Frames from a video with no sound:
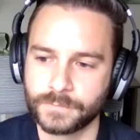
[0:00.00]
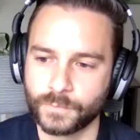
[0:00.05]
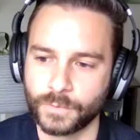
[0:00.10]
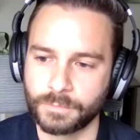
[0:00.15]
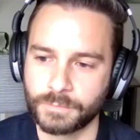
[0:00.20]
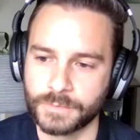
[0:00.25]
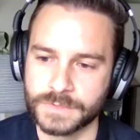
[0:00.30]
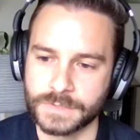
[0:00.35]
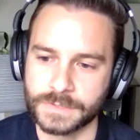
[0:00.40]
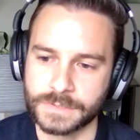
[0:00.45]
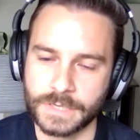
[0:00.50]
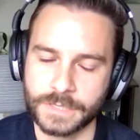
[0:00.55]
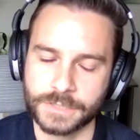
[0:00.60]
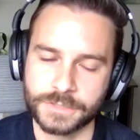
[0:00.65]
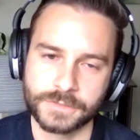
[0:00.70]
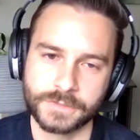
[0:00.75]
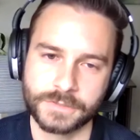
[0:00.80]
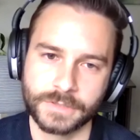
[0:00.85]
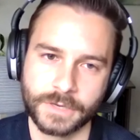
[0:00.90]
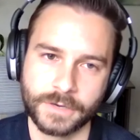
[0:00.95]

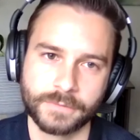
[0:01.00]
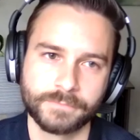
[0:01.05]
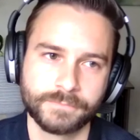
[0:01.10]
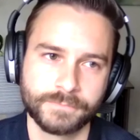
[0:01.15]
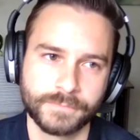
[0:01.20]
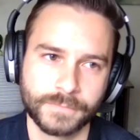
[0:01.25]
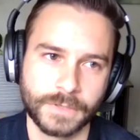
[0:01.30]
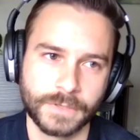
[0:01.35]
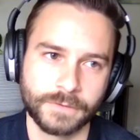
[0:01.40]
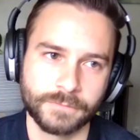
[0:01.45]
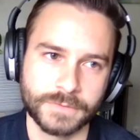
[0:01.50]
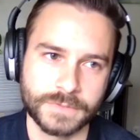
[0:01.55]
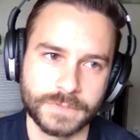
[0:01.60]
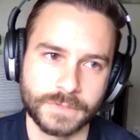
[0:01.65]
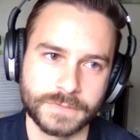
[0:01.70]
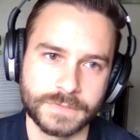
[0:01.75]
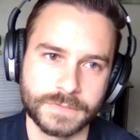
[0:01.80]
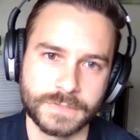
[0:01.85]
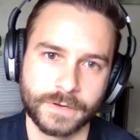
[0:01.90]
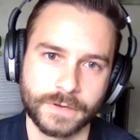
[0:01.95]
representation there and
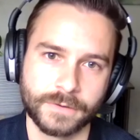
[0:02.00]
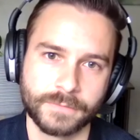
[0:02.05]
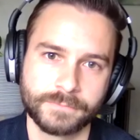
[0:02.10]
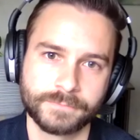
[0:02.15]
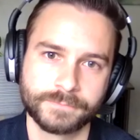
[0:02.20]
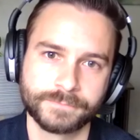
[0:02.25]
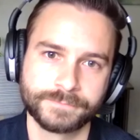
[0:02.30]
results there.